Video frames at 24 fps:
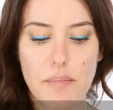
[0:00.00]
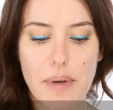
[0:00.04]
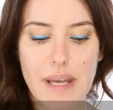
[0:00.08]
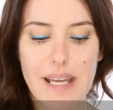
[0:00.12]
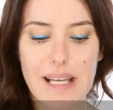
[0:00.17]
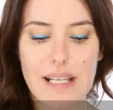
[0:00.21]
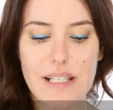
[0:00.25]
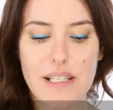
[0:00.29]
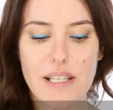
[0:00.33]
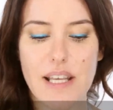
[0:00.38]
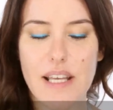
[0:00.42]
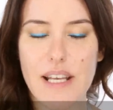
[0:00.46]

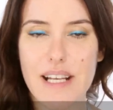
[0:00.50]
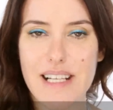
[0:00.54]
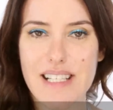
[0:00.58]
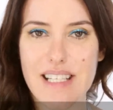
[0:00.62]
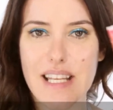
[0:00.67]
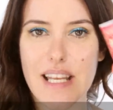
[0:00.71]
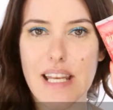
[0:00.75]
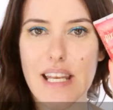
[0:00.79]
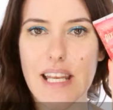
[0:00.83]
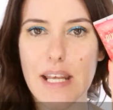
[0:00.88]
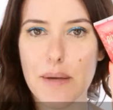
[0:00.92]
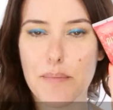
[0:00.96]
Pixi, and it's
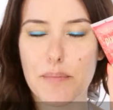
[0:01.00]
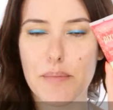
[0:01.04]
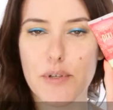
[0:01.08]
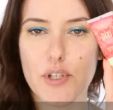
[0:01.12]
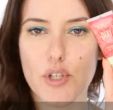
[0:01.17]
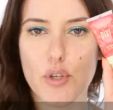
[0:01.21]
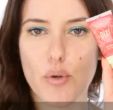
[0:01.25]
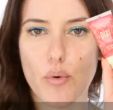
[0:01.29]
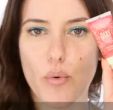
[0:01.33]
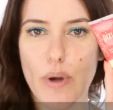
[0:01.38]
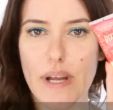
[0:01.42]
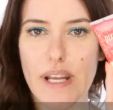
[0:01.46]
a lip
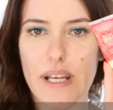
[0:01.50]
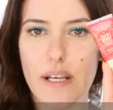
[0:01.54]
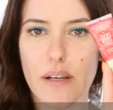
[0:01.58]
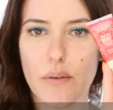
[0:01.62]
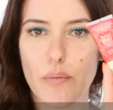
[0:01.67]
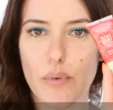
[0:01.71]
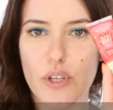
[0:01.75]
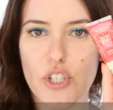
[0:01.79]
twin,